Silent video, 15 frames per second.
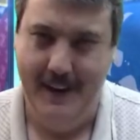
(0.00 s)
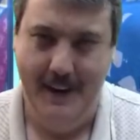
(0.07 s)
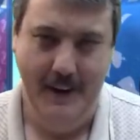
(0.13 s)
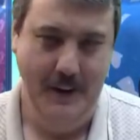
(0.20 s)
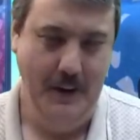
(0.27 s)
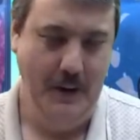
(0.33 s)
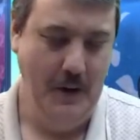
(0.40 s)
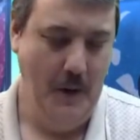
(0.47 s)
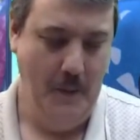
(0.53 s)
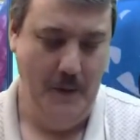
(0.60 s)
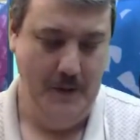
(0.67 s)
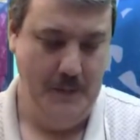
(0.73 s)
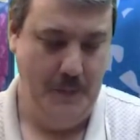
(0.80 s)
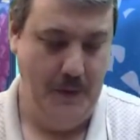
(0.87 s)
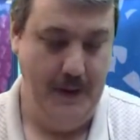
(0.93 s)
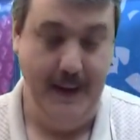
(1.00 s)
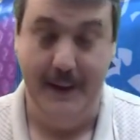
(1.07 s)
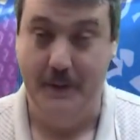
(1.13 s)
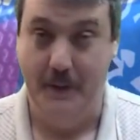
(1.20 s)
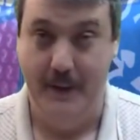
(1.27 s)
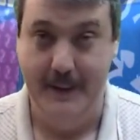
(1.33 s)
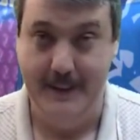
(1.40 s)
You can almost
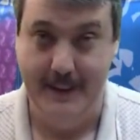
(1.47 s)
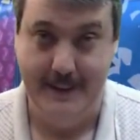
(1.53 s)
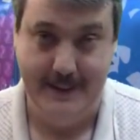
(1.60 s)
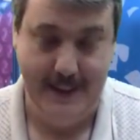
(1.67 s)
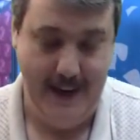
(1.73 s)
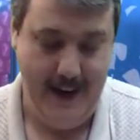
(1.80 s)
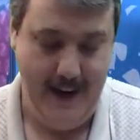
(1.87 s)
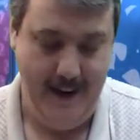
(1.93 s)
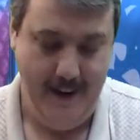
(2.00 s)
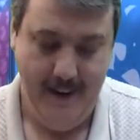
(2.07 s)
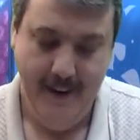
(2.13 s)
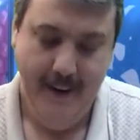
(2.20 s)
predict what he's going to say.